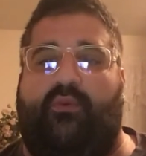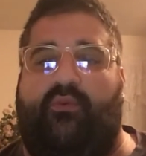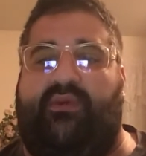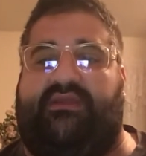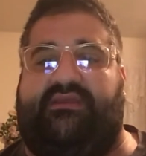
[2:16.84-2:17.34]

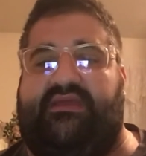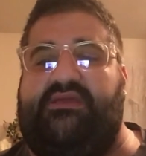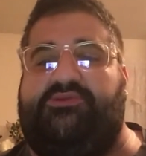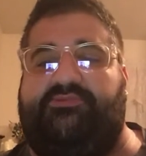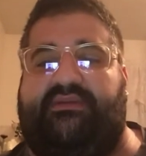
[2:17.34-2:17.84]
with an
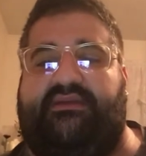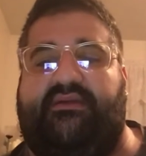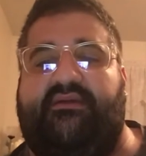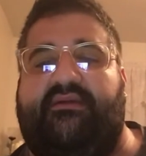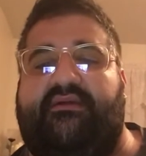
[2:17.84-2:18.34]
injury,
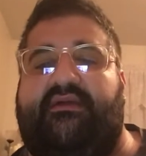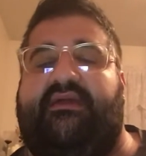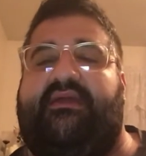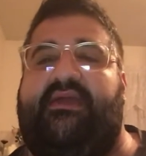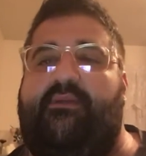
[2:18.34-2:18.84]

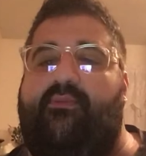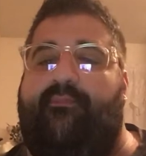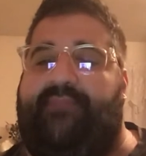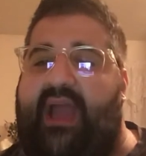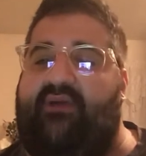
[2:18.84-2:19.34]
he
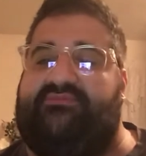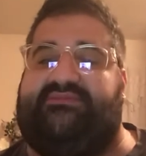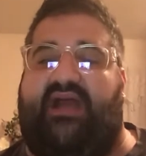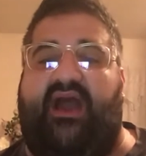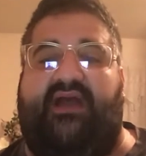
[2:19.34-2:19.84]

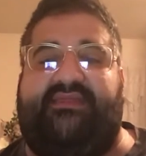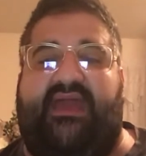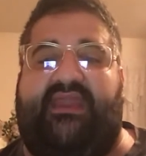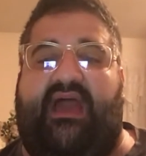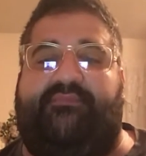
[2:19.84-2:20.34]
pounced on
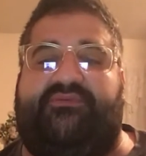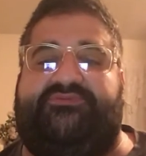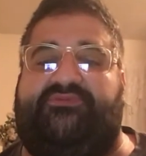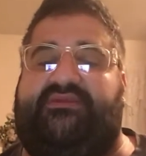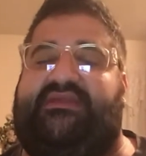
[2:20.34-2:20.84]
that
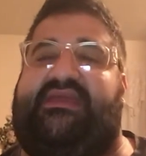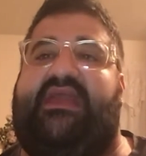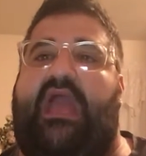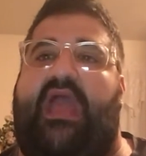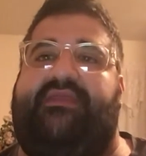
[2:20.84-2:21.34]

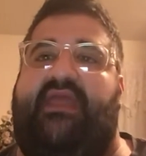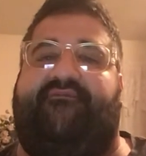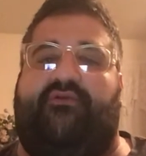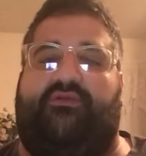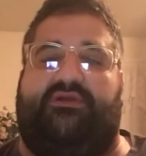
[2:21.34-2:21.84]
opportunity and
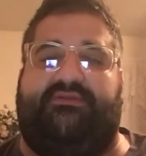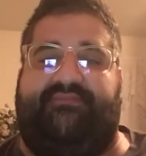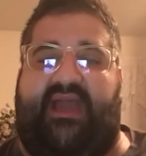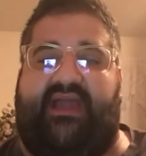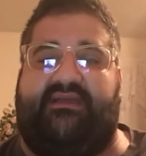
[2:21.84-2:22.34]
never looked
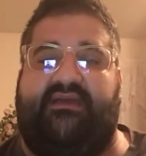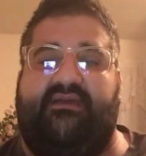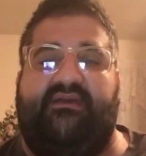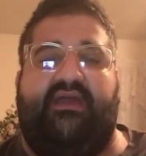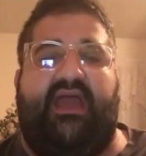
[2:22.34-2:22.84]
back.
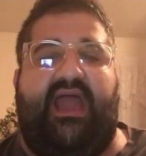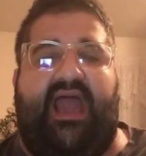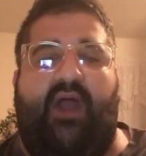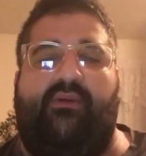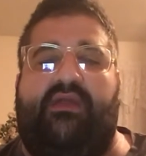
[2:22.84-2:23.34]

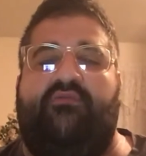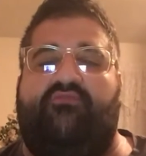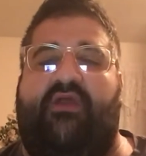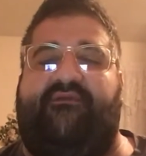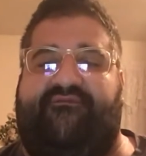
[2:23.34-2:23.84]
Out in
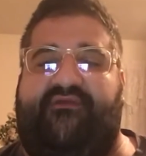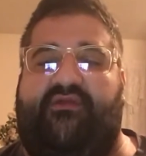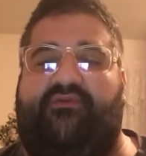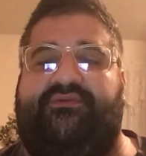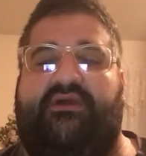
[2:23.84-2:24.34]
right
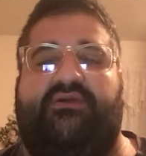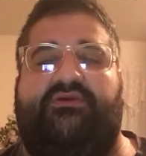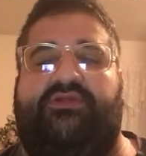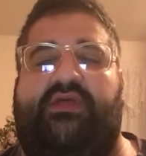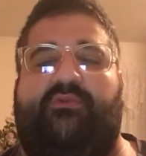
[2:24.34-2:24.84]
field,
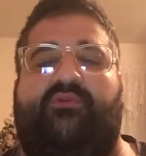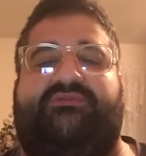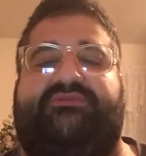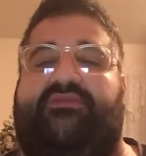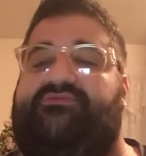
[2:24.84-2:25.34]
Clint
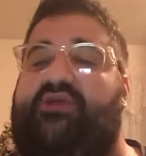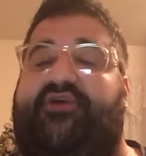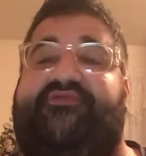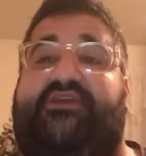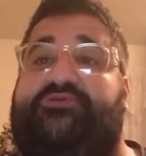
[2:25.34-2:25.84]
was
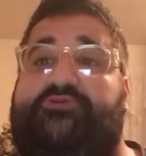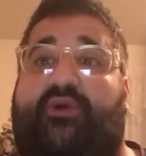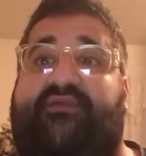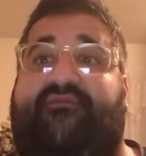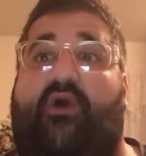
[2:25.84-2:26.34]
nothing
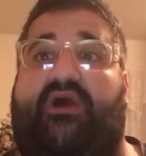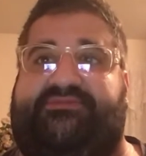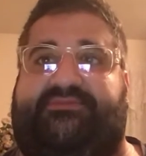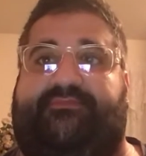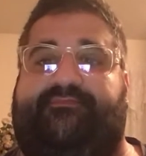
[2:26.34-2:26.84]
short of
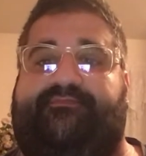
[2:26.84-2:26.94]
awesome